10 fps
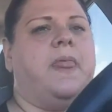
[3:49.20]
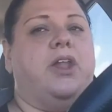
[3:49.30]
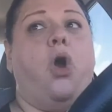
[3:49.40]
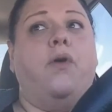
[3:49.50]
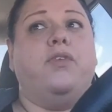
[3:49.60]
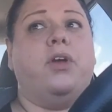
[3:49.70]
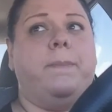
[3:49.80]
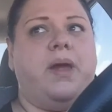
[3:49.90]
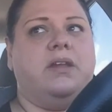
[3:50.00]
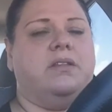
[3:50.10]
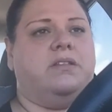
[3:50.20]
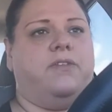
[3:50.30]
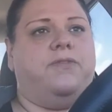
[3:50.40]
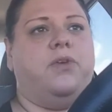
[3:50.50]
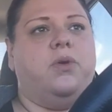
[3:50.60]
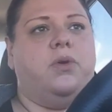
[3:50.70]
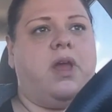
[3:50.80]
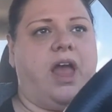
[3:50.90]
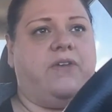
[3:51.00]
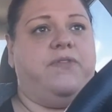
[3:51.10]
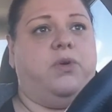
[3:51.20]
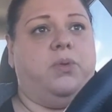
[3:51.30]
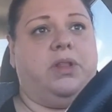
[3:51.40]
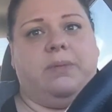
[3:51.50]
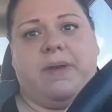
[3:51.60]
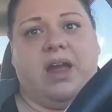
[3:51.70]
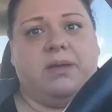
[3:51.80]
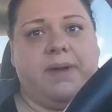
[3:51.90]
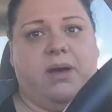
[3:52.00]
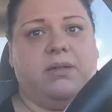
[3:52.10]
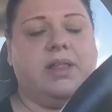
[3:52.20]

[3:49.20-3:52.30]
an overabundance of food I feel really bad about,